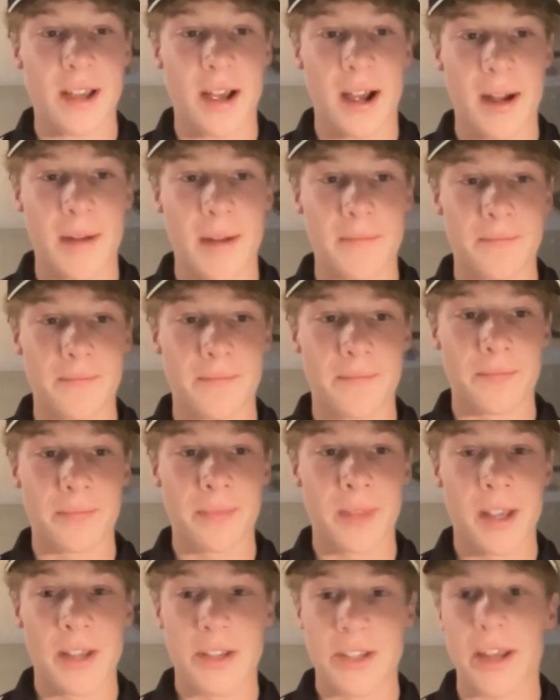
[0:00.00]

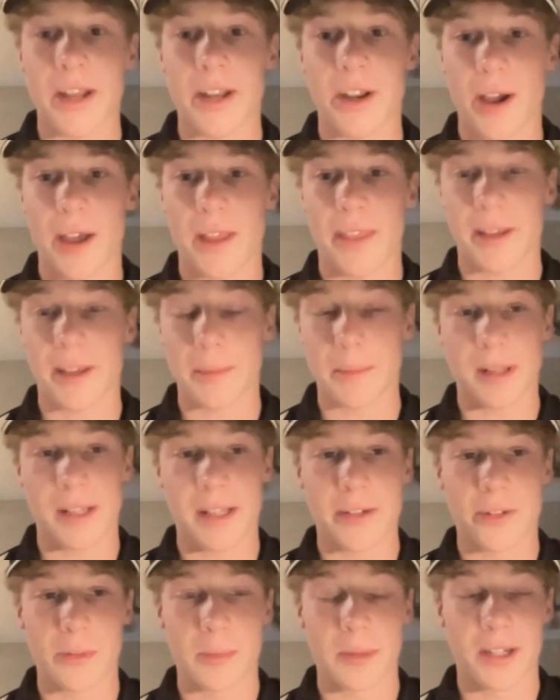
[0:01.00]
I think
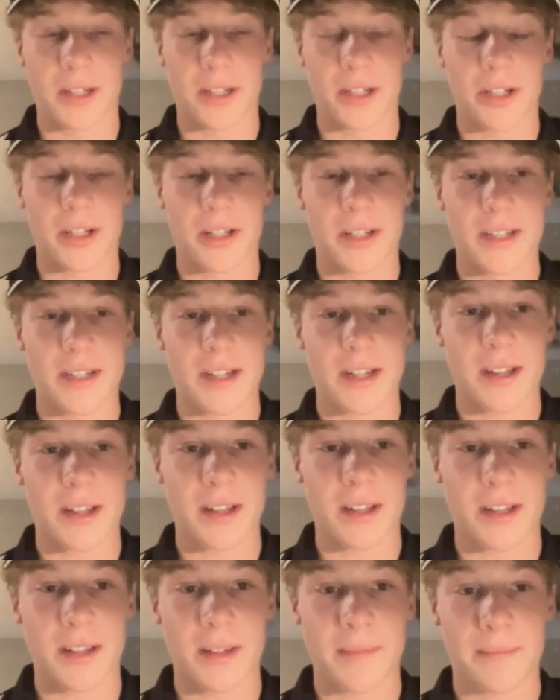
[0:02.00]
Billy will be a good contender.